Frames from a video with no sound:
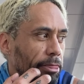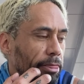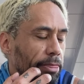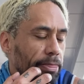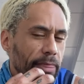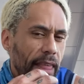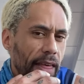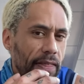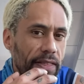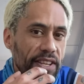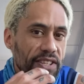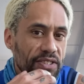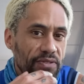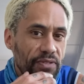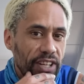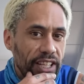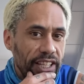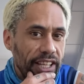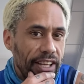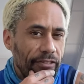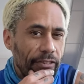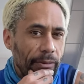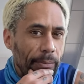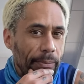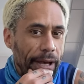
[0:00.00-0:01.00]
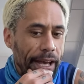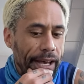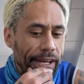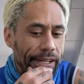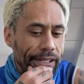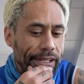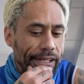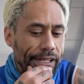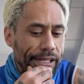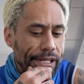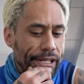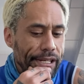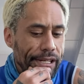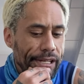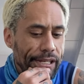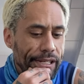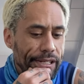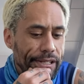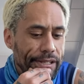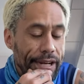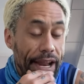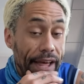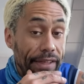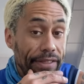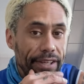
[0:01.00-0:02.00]
nothing's really ever bad.
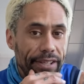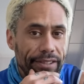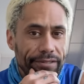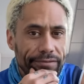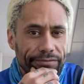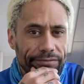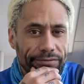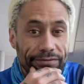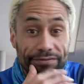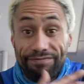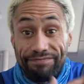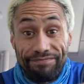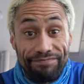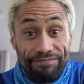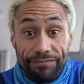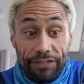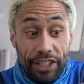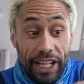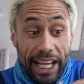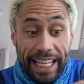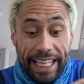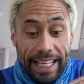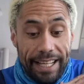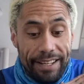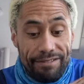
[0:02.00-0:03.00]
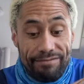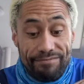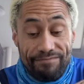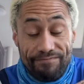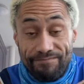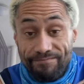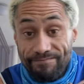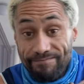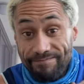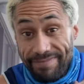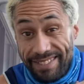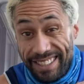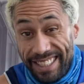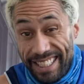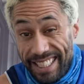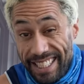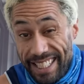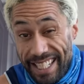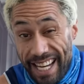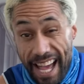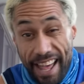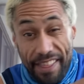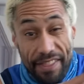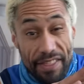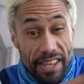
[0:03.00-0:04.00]
Nothing. Like
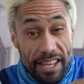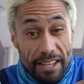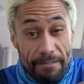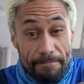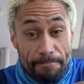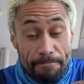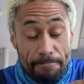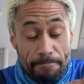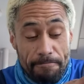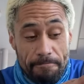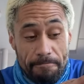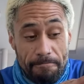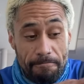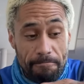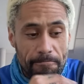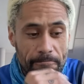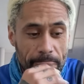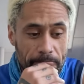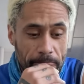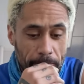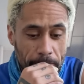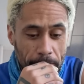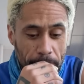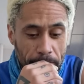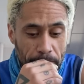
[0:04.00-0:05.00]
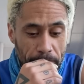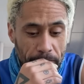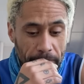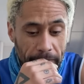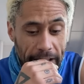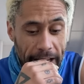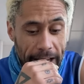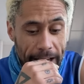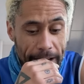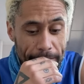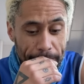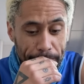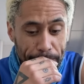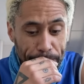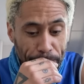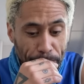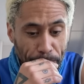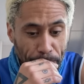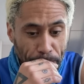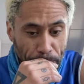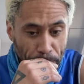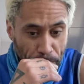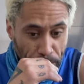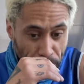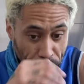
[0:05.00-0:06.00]
nothing. Okay?
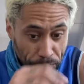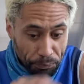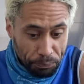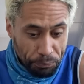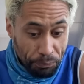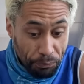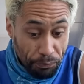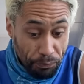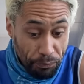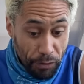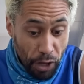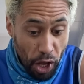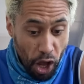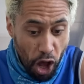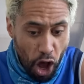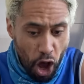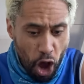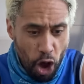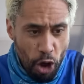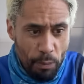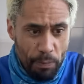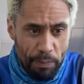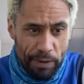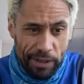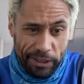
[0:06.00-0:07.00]
Hope.